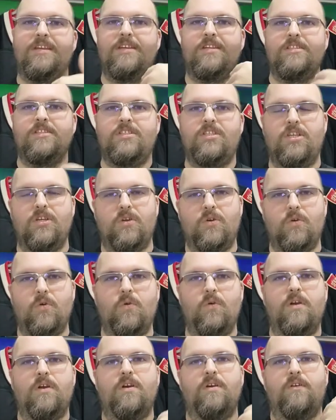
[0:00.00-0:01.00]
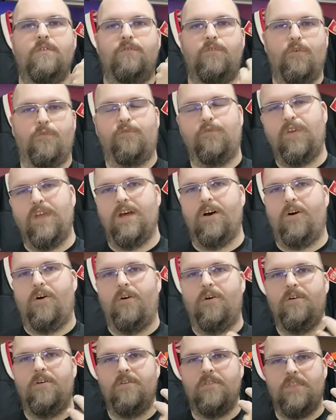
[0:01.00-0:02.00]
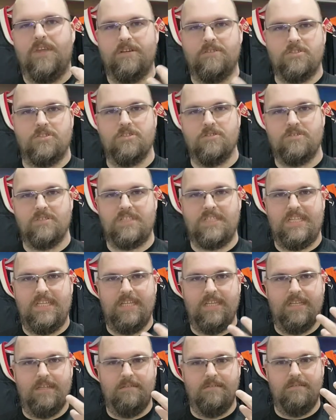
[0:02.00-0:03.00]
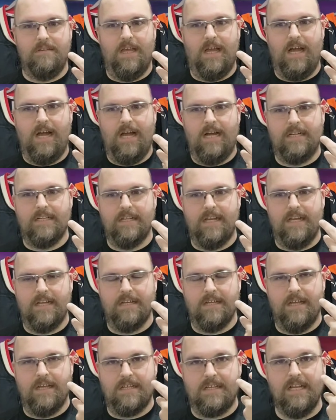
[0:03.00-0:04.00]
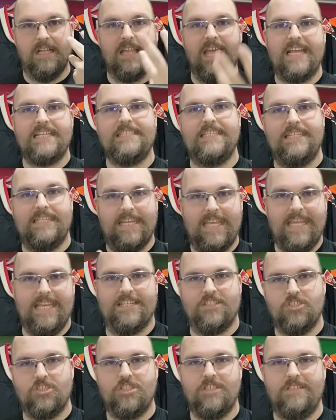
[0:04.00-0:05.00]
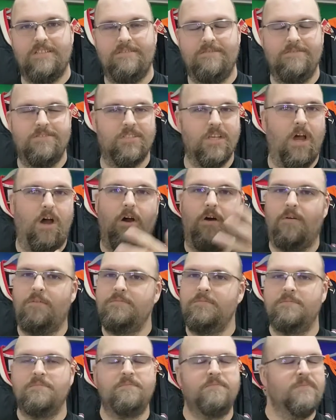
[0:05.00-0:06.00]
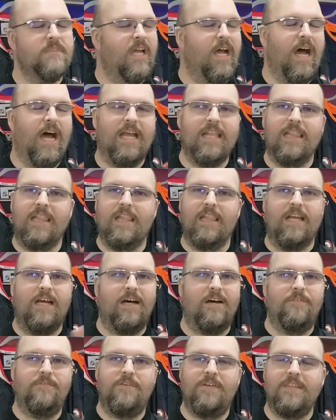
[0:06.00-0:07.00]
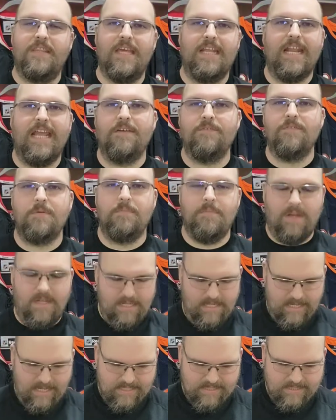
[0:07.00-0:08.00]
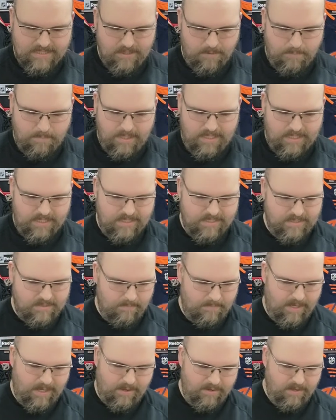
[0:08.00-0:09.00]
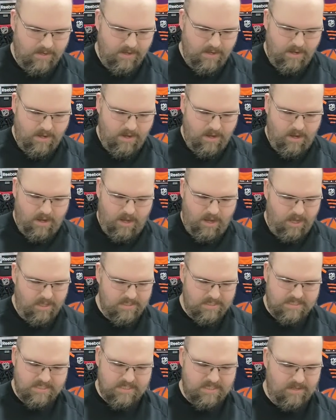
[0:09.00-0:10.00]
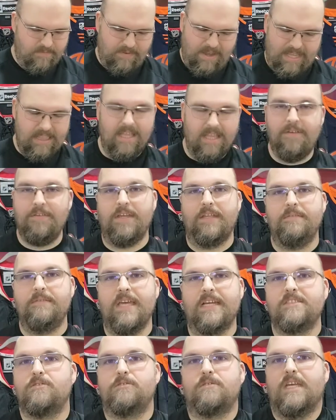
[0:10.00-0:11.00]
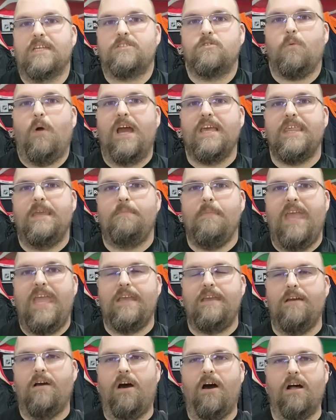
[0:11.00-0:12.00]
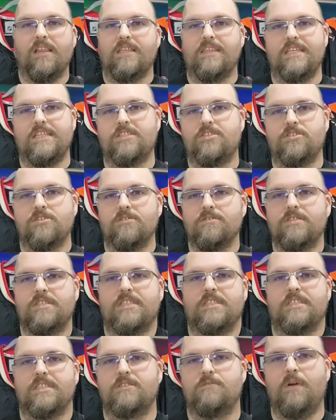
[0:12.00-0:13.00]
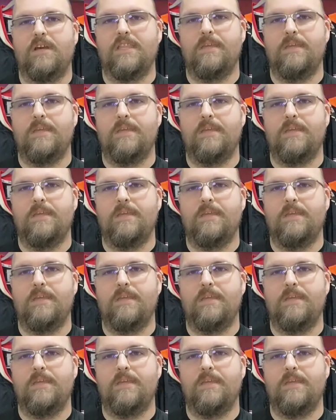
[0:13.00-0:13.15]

to fulfill their jersey uh, uh, collecting itch. So I love that everybody has their opinions about all this stuff. I love it. That's that's why they make all of these jerseys. That's why they